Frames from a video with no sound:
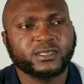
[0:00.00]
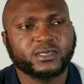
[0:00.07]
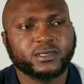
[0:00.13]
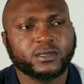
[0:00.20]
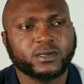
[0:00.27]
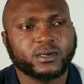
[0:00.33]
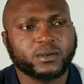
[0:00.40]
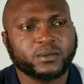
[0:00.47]

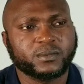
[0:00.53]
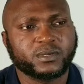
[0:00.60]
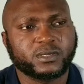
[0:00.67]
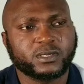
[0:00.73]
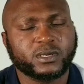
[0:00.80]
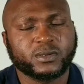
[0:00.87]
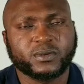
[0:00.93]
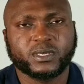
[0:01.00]

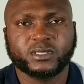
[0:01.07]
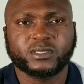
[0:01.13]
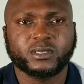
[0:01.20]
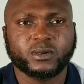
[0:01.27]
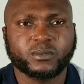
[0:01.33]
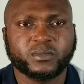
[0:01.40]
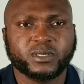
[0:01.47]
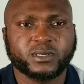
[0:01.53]
she already
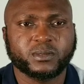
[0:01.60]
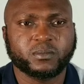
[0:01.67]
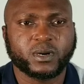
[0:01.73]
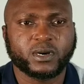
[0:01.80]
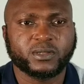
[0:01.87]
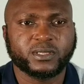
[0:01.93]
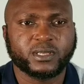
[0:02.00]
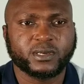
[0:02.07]
told me
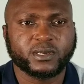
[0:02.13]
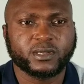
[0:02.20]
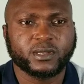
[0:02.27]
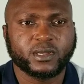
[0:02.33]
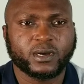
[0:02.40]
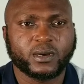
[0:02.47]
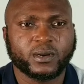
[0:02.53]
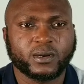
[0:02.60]
about their
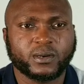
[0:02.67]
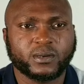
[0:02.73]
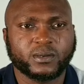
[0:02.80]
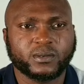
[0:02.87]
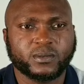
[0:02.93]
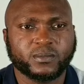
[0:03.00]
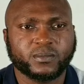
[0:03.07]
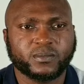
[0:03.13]

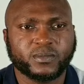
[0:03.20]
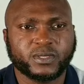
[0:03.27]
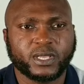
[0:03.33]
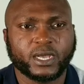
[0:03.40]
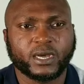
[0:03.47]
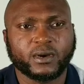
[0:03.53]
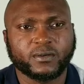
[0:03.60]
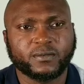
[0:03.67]

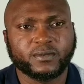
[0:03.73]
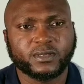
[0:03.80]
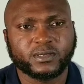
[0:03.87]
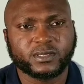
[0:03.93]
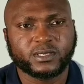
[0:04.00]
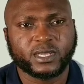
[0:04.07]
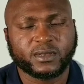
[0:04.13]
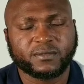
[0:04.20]

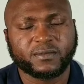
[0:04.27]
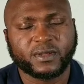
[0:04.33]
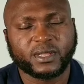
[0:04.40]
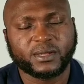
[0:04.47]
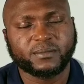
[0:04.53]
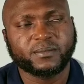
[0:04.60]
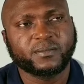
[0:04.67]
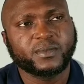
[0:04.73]
office, their
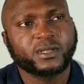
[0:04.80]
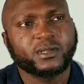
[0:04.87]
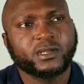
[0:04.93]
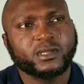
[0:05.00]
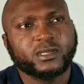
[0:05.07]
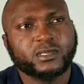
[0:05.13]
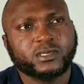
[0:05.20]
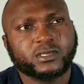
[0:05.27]
firm.
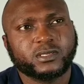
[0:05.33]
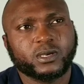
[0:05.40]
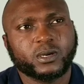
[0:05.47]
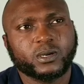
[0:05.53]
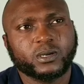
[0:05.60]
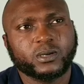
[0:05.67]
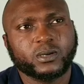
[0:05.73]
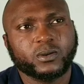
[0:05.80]

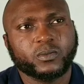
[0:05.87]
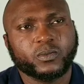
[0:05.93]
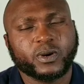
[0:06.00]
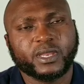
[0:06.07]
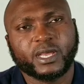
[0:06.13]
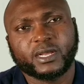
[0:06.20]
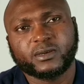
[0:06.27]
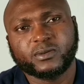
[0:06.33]
So
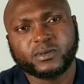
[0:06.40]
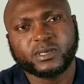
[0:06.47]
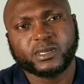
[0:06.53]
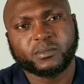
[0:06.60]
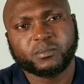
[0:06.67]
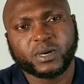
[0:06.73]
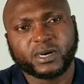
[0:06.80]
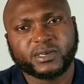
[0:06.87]
when I Google
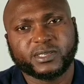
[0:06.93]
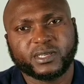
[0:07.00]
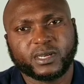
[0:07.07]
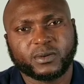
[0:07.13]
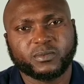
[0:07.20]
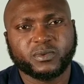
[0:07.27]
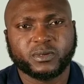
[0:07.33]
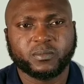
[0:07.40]
about it, I
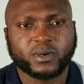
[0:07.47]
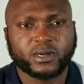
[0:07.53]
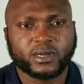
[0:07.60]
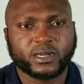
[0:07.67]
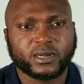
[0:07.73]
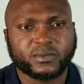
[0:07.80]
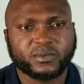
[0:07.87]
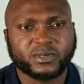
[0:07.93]

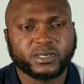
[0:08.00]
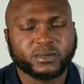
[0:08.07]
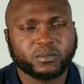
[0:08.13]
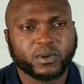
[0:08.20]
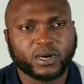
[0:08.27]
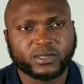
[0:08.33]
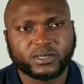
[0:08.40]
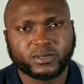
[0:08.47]
read
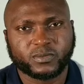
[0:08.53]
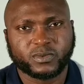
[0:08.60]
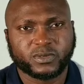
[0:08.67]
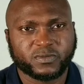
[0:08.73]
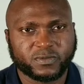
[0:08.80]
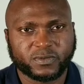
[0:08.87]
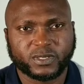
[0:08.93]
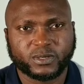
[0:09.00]
about the
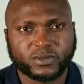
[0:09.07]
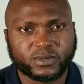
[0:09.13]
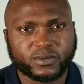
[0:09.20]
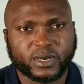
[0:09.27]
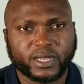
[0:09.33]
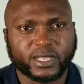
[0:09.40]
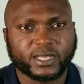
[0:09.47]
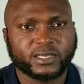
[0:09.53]
review.
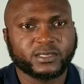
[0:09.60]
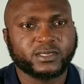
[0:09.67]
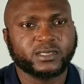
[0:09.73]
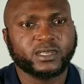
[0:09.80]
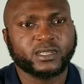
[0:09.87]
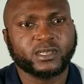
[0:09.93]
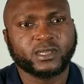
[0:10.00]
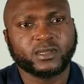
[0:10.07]
I can
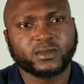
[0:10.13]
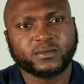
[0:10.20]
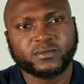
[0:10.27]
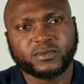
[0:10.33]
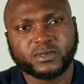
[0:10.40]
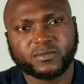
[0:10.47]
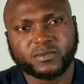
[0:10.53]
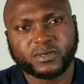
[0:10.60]
see a lot of
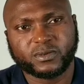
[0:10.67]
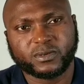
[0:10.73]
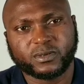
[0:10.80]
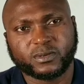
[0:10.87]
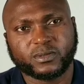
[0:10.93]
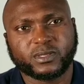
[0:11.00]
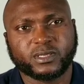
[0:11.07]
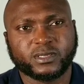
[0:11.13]
review,
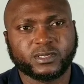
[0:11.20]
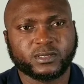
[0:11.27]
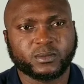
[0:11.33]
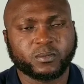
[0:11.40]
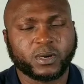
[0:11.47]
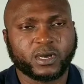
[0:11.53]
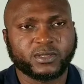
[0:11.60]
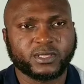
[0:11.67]
good things
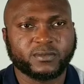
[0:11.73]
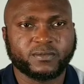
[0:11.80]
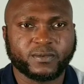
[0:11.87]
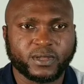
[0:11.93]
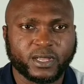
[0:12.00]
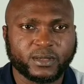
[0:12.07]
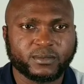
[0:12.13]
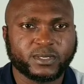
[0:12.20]
about the
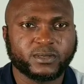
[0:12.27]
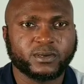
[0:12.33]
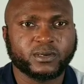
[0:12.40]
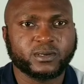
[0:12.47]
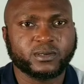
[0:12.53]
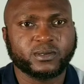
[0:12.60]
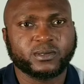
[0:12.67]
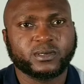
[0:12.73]
firm.
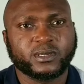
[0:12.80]
So